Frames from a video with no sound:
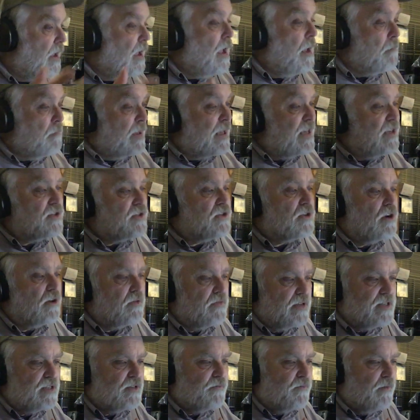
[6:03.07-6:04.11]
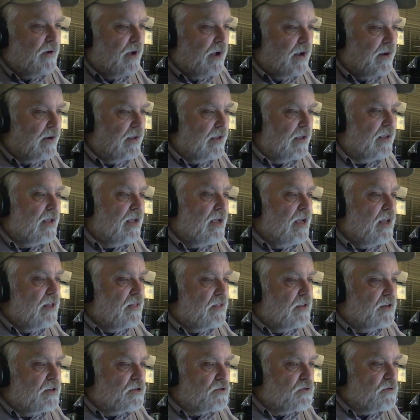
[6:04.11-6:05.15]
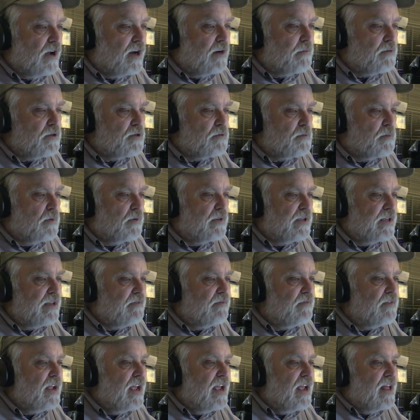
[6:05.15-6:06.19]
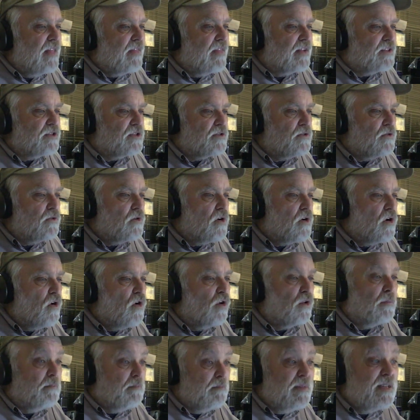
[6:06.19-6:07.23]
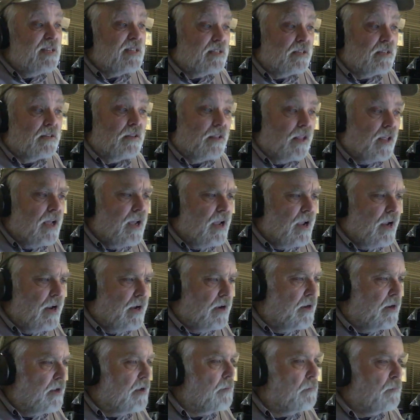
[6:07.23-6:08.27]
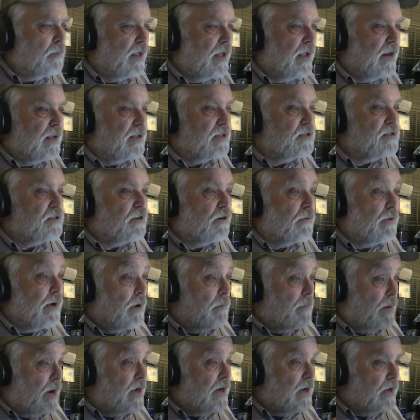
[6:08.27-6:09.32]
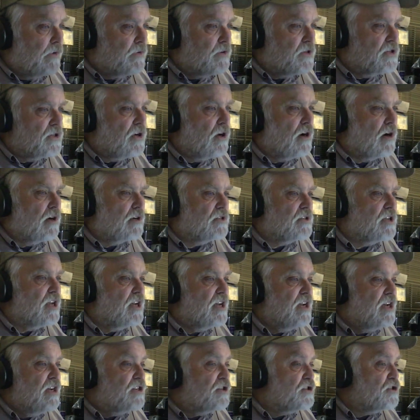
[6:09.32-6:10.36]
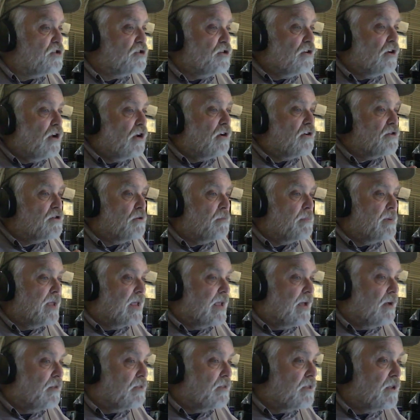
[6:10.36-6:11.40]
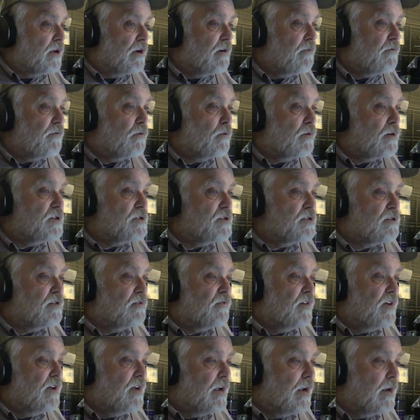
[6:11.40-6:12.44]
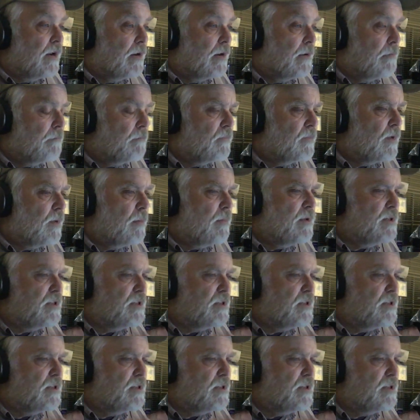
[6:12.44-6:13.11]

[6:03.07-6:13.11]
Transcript: Based on this finding, the astronomers believed that so-called misaligned planets around binary stars should also be out there for us to find. Let me